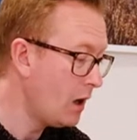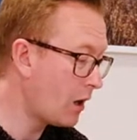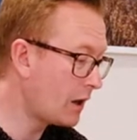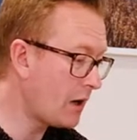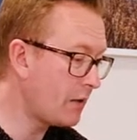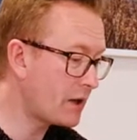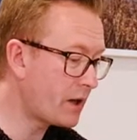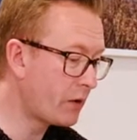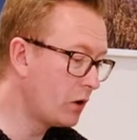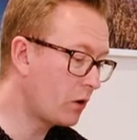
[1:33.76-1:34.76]
Okay, let's
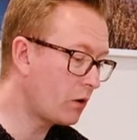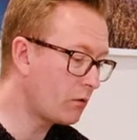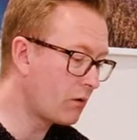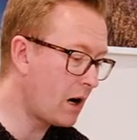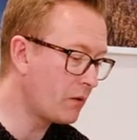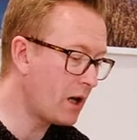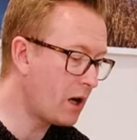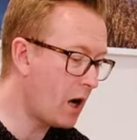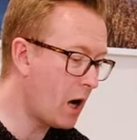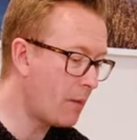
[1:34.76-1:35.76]
have a look around
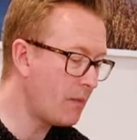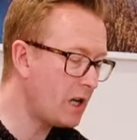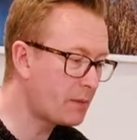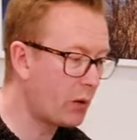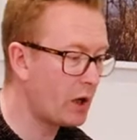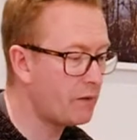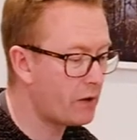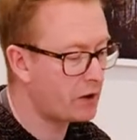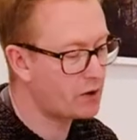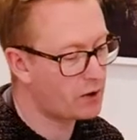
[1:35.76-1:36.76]
it. Um, it's pretty
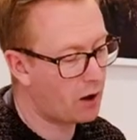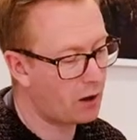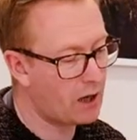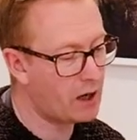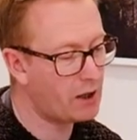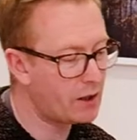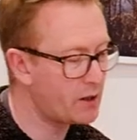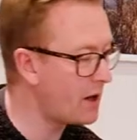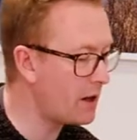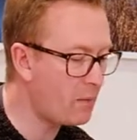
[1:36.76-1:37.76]
versatile in how you can
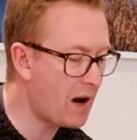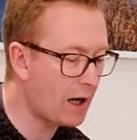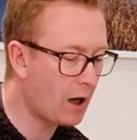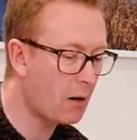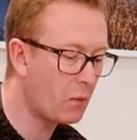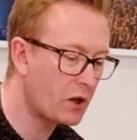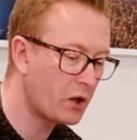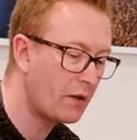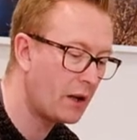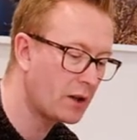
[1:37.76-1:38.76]
set the bag up, which
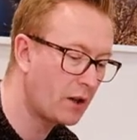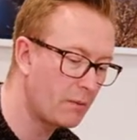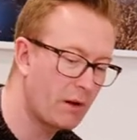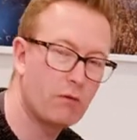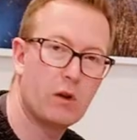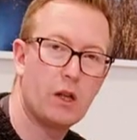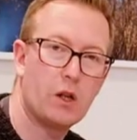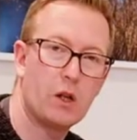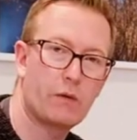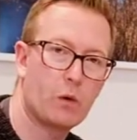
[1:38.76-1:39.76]
I think is going to be really
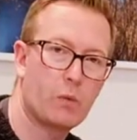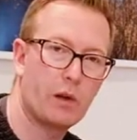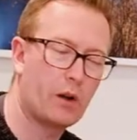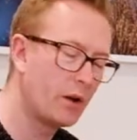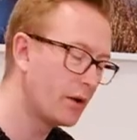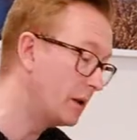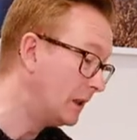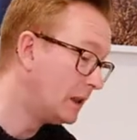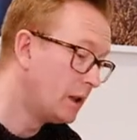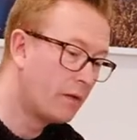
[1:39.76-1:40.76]
useful because
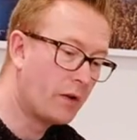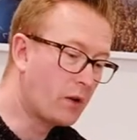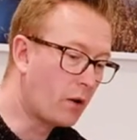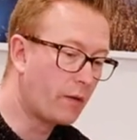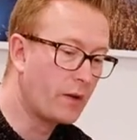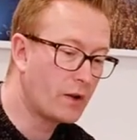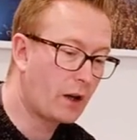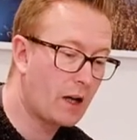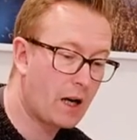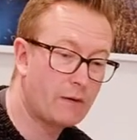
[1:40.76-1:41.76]
photographers are
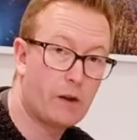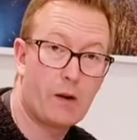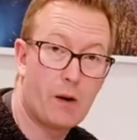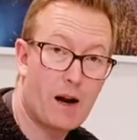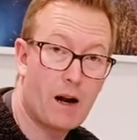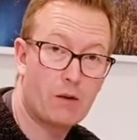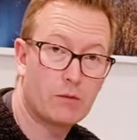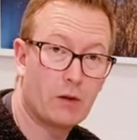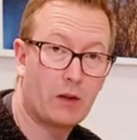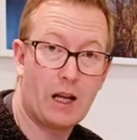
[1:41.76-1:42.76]
going to have different amount
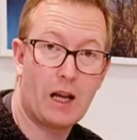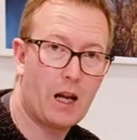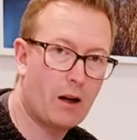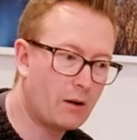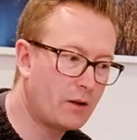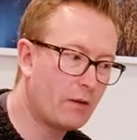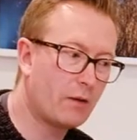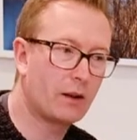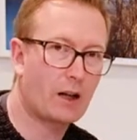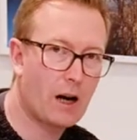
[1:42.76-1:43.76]
of gear,
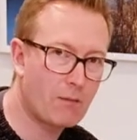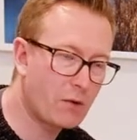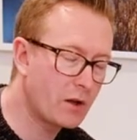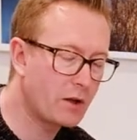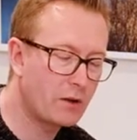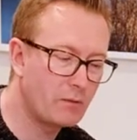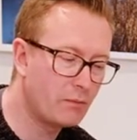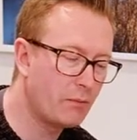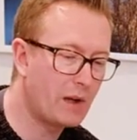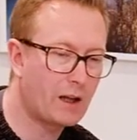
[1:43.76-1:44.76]
different cameras
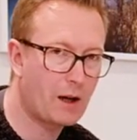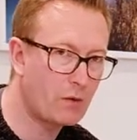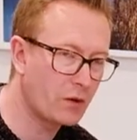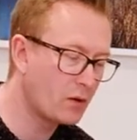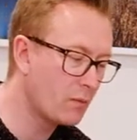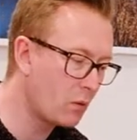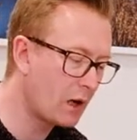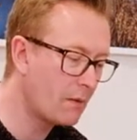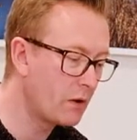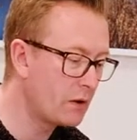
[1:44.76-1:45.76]
and big cameras or small
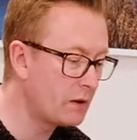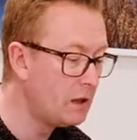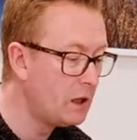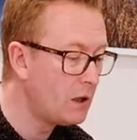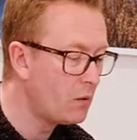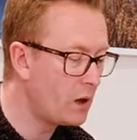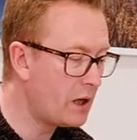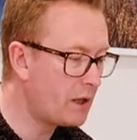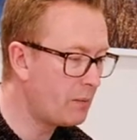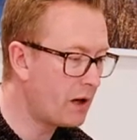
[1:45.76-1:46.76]
cameras, and we
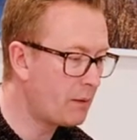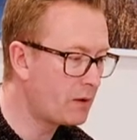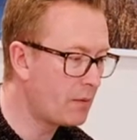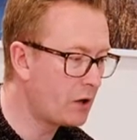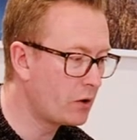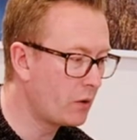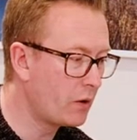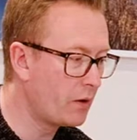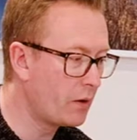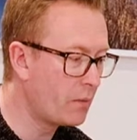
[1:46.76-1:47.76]
need to be able to make sure
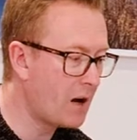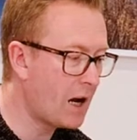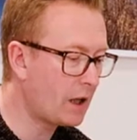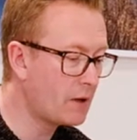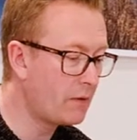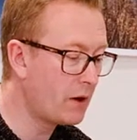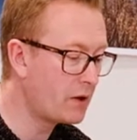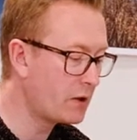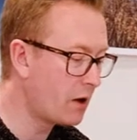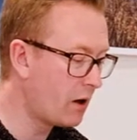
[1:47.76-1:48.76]
that the bag is
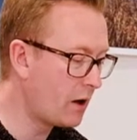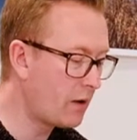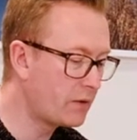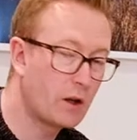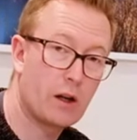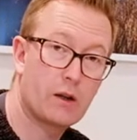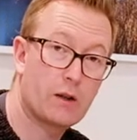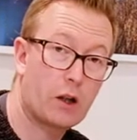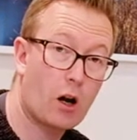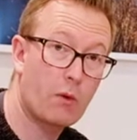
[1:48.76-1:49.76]
versatile enough to,
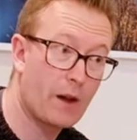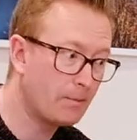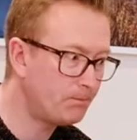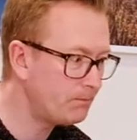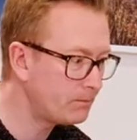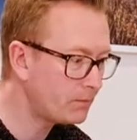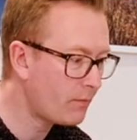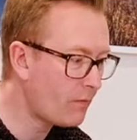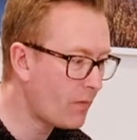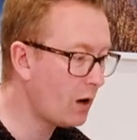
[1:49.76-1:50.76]
to cope with that.
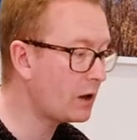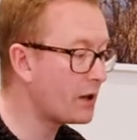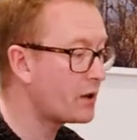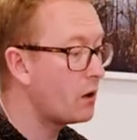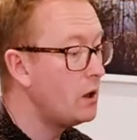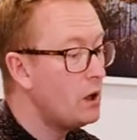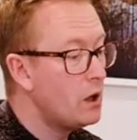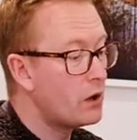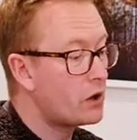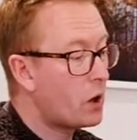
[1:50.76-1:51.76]
Okay, so
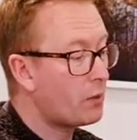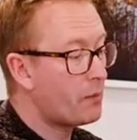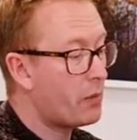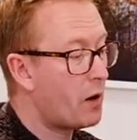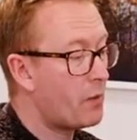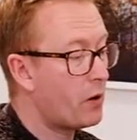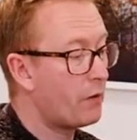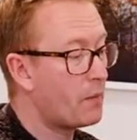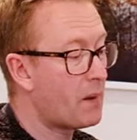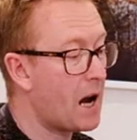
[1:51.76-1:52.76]
the top compartment
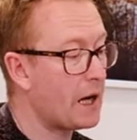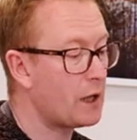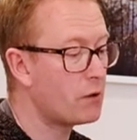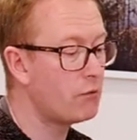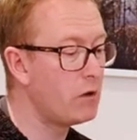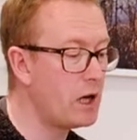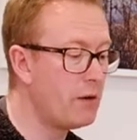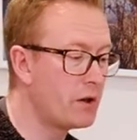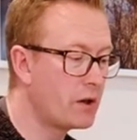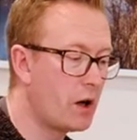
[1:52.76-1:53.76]
of the bag is really
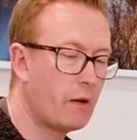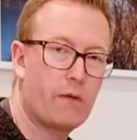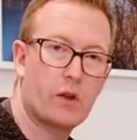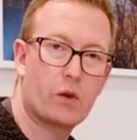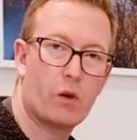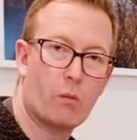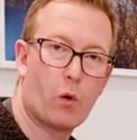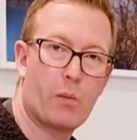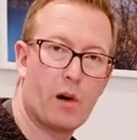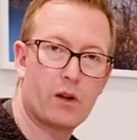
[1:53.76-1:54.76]
reserved for sort of
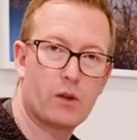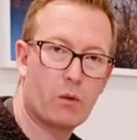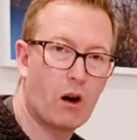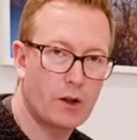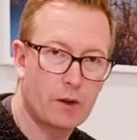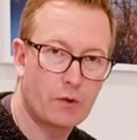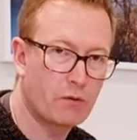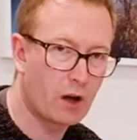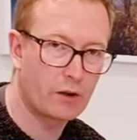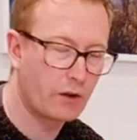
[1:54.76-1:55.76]
more personal items
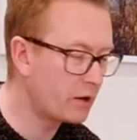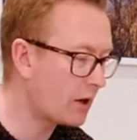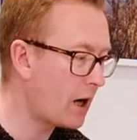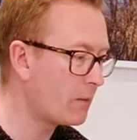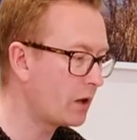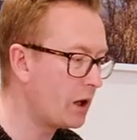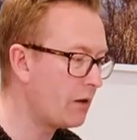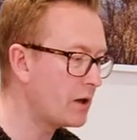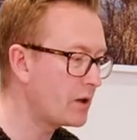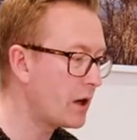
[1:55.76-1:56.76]
rather than the camera
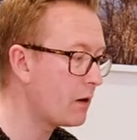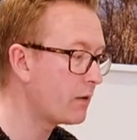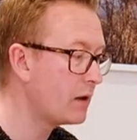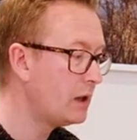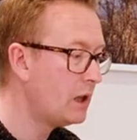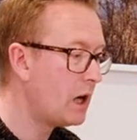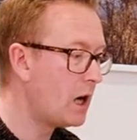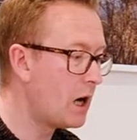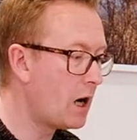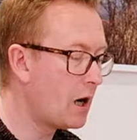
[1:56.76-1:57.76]
gear itself,
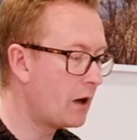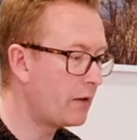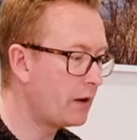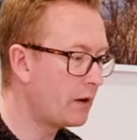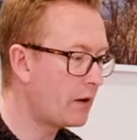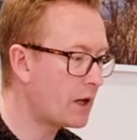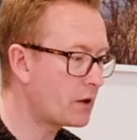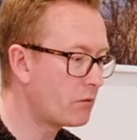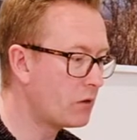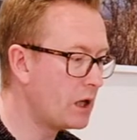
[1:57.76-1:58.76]
uh, and I think that
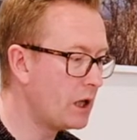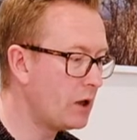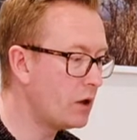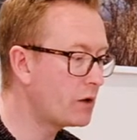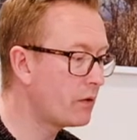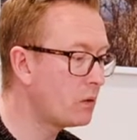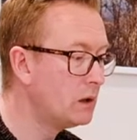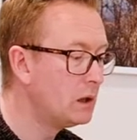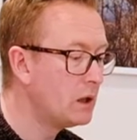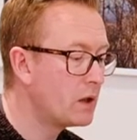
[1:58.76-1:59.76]
that's really useful.
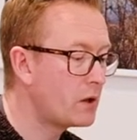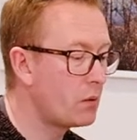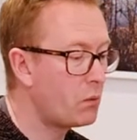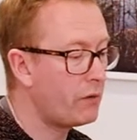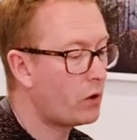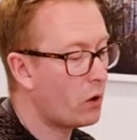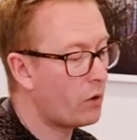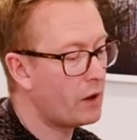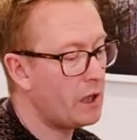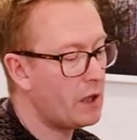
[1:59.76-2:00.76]
So we've
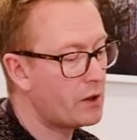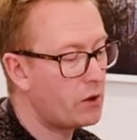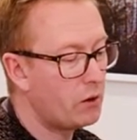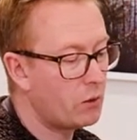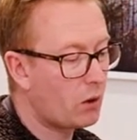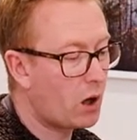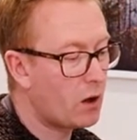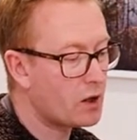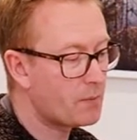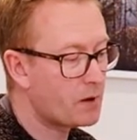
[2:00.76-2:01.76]
got these two little
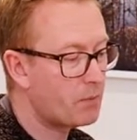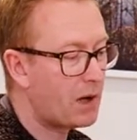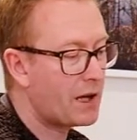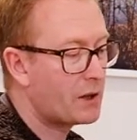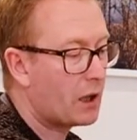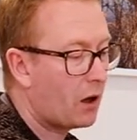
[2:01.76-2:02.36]
clasps, plastic